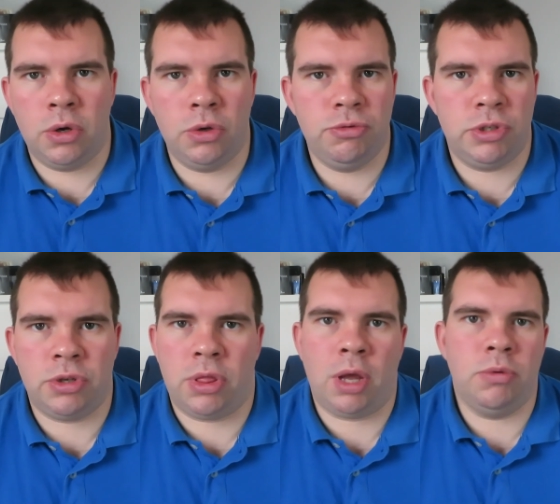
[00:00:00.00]

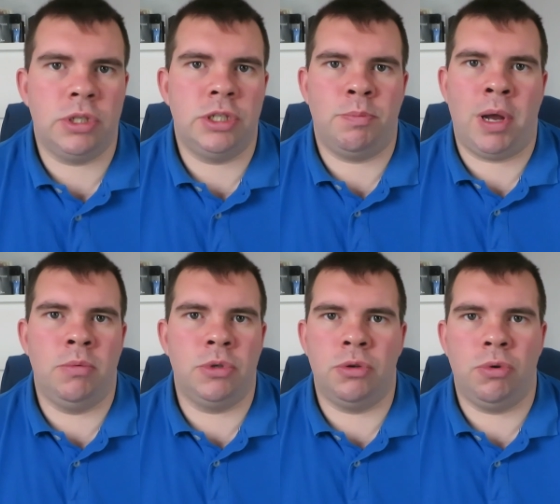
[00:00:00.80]
hundreds or thousands of
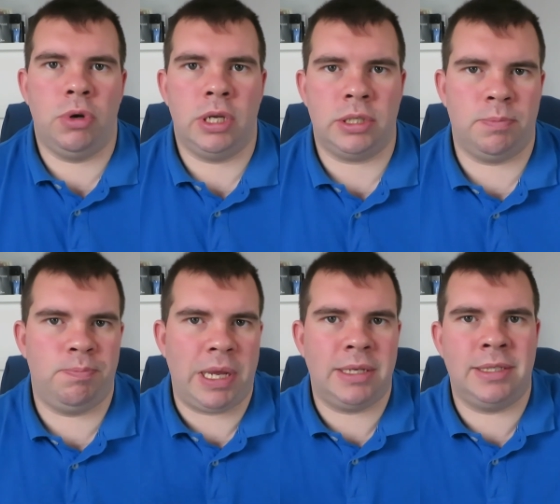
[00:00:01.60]
pounds on all this
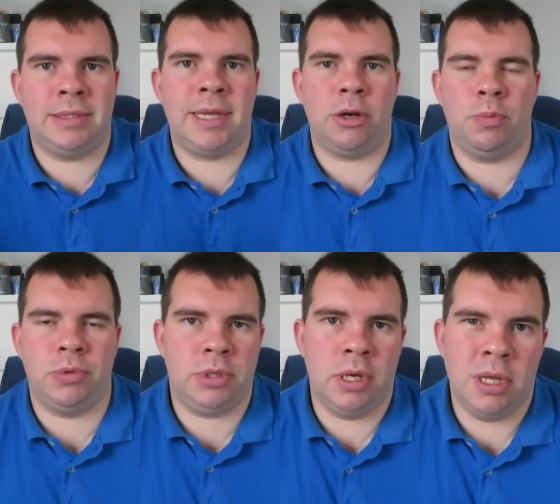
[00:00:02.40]
big
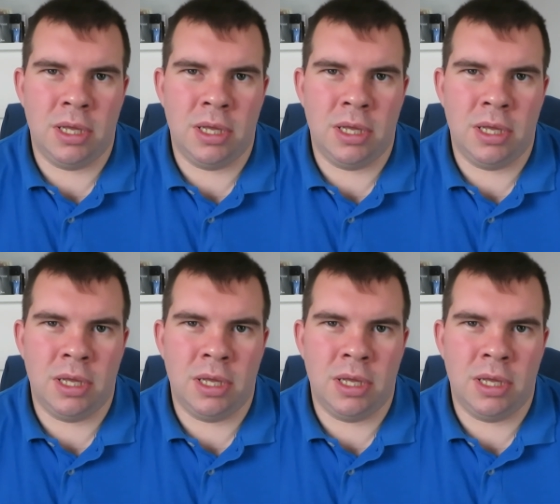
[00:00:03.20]
setups